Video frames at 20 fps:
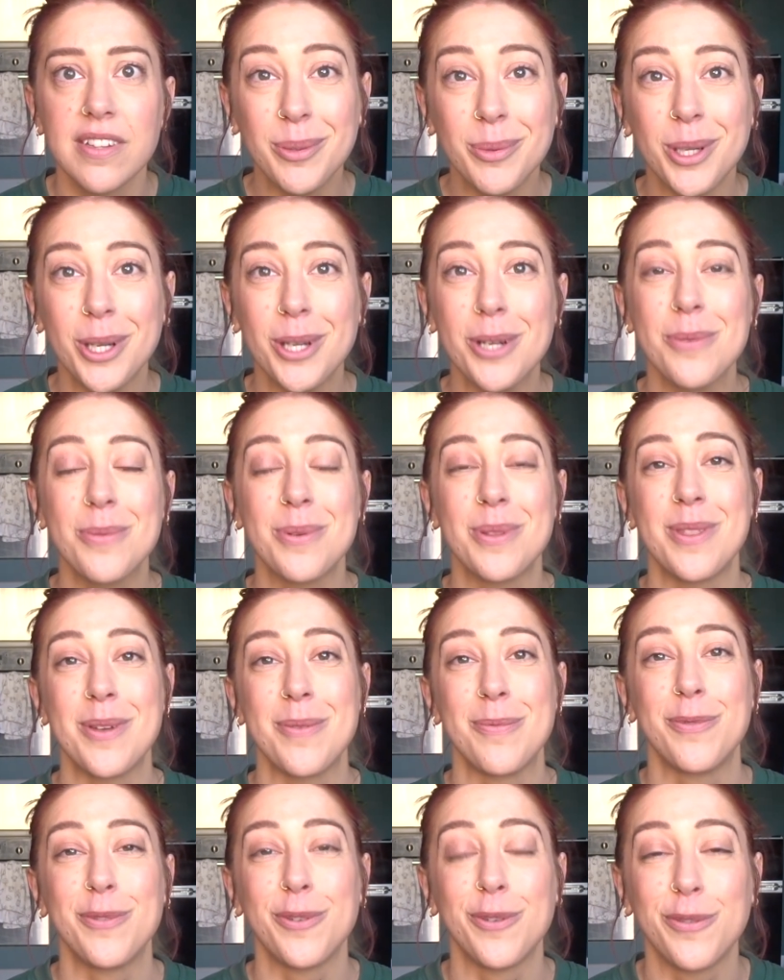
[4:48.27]
He worked with
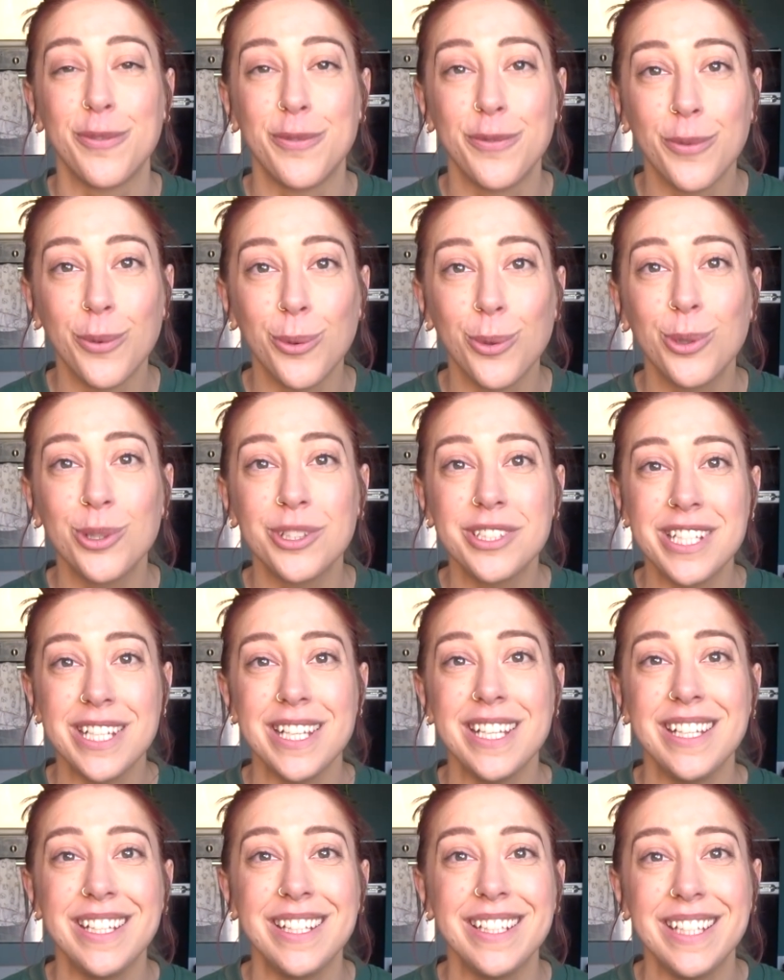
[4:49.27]
them for
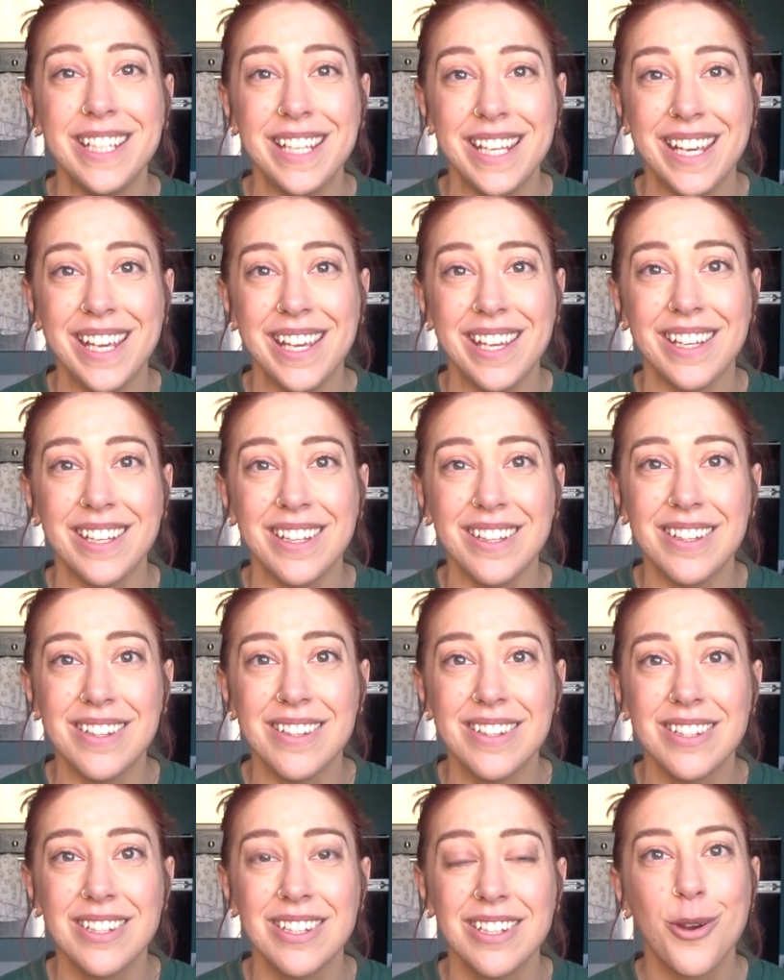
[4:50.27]
14
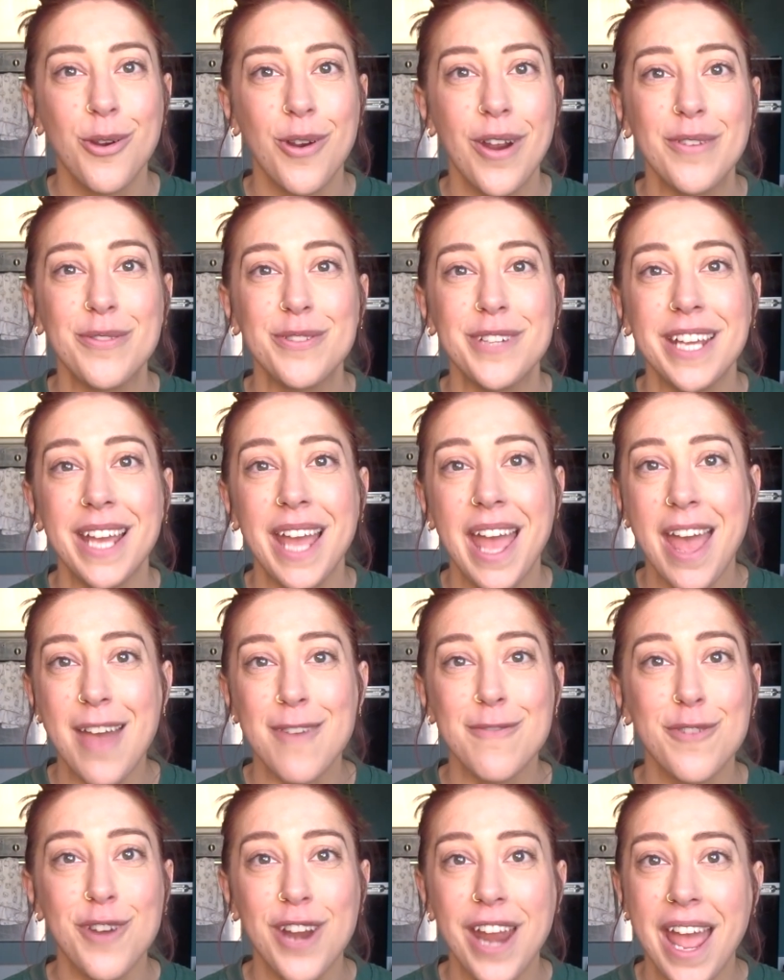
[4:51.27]
years, crafting
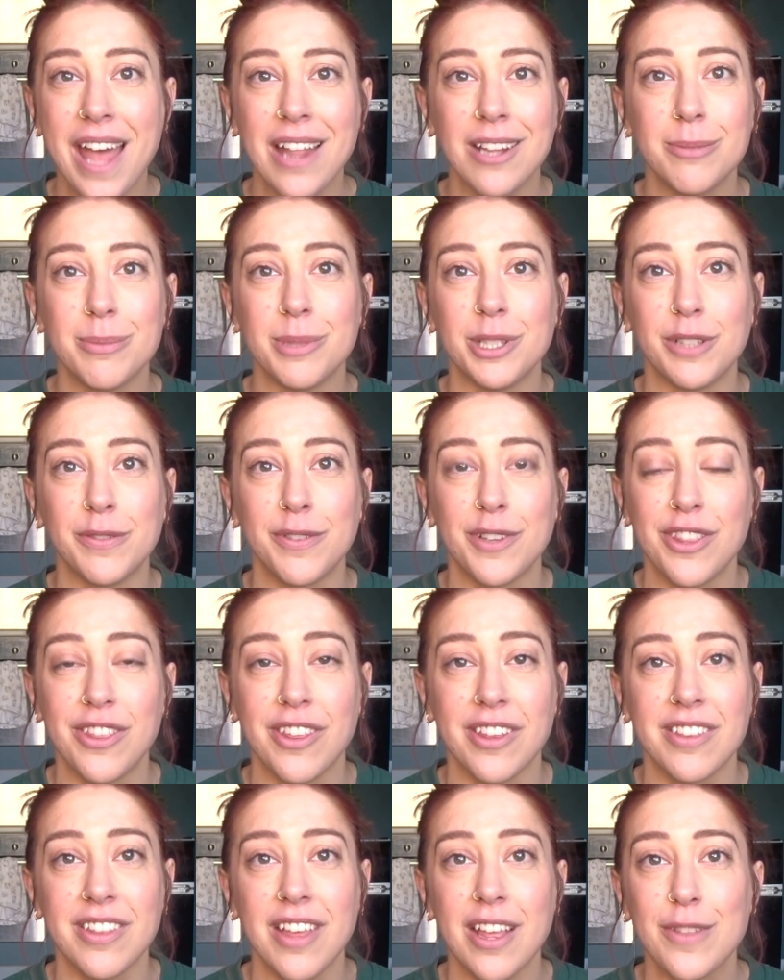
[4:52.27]
every element of a
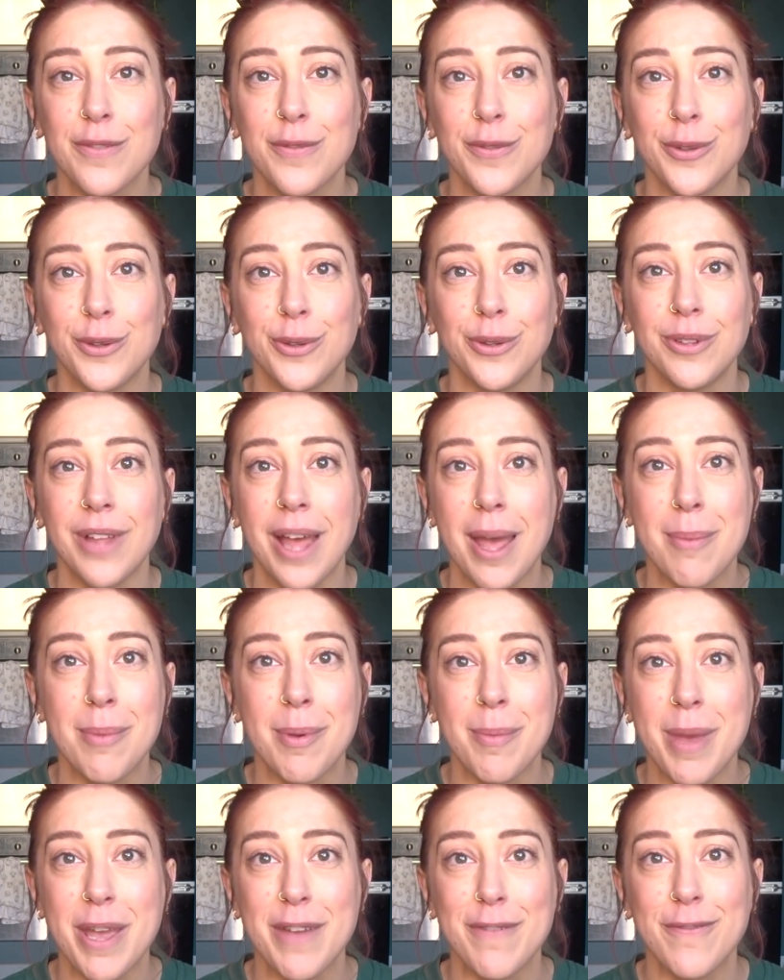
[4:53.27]
successful
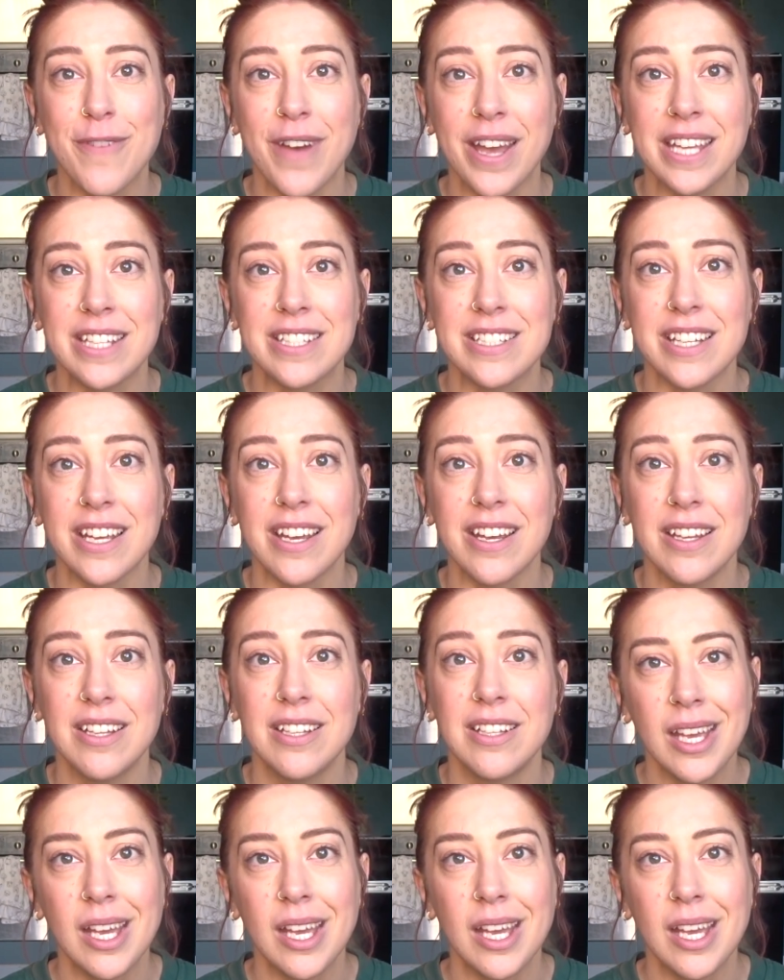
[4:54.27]
MMA fighter.